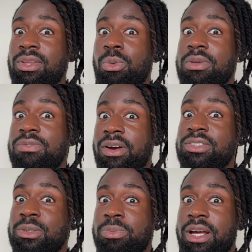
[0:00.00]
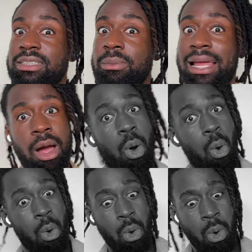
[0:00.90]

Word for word: They'll be very surprised. They'll be like, oh,